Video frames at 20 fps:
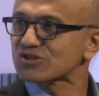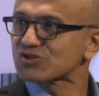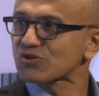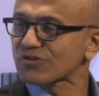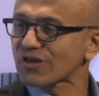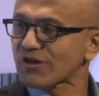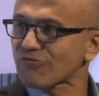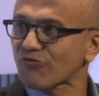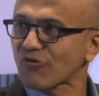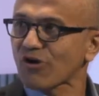So
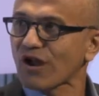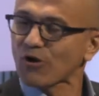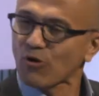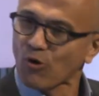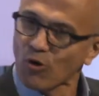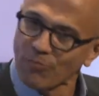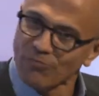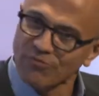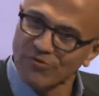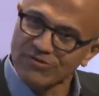therefore, I
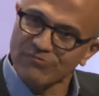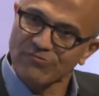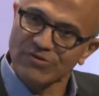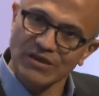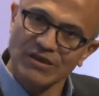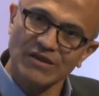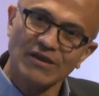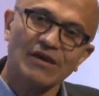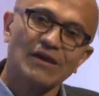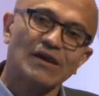hope that
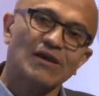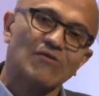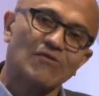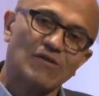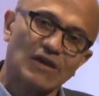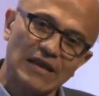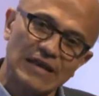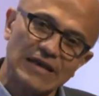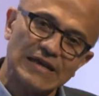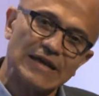we
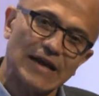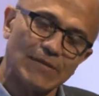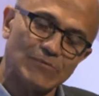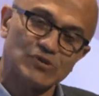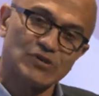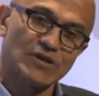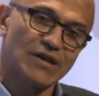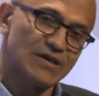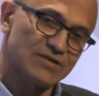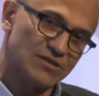really come
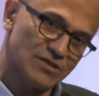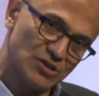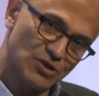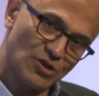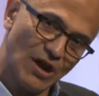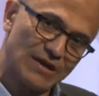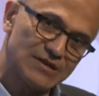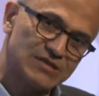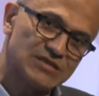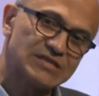together,
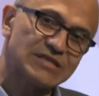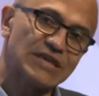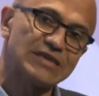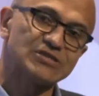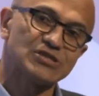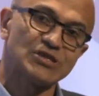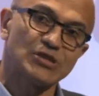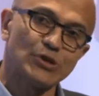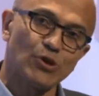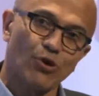United
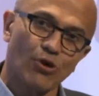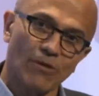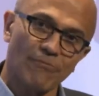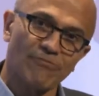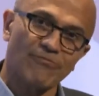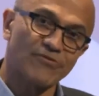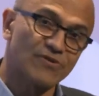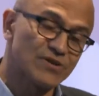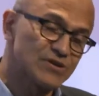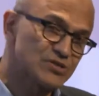States and Europe
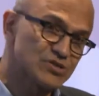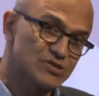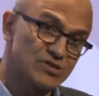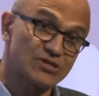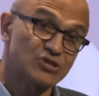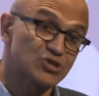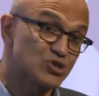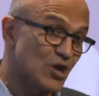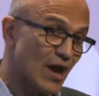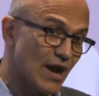first,
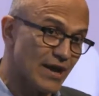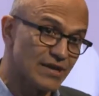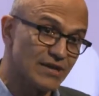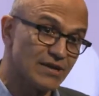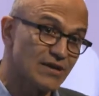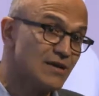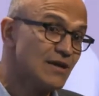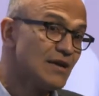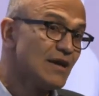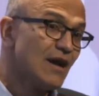and
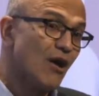China.